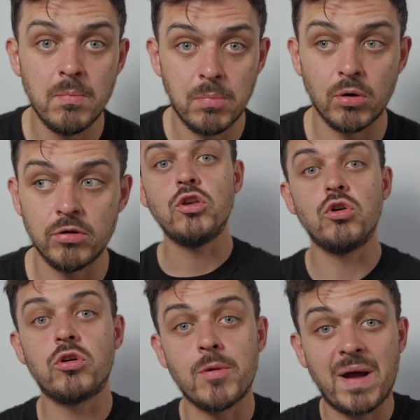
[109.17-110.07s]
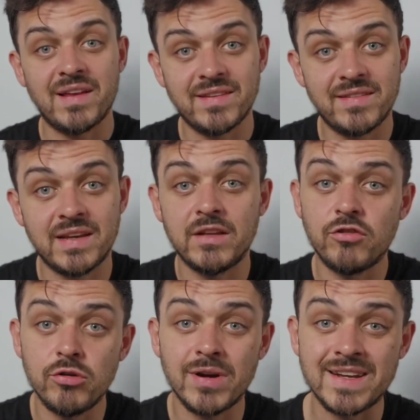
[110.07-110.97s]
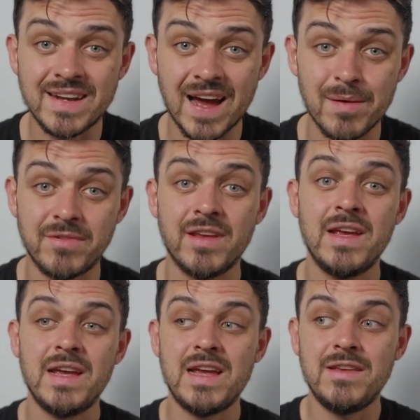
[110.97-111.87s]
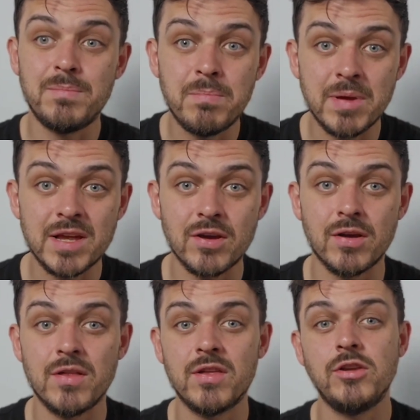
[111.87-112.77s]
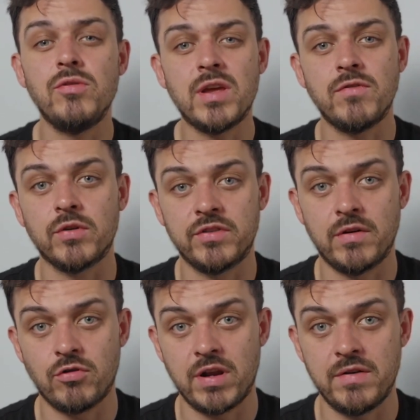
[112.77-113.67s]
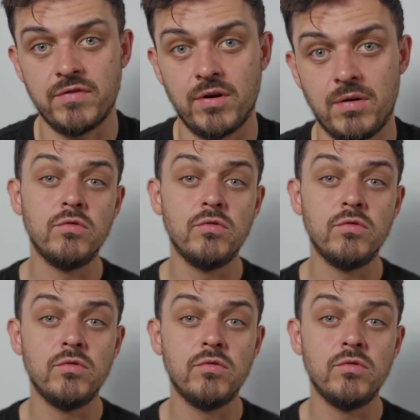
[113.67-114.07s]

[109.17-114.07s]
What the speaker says: But your capacity to adapt is bigger than you give yourself credit for.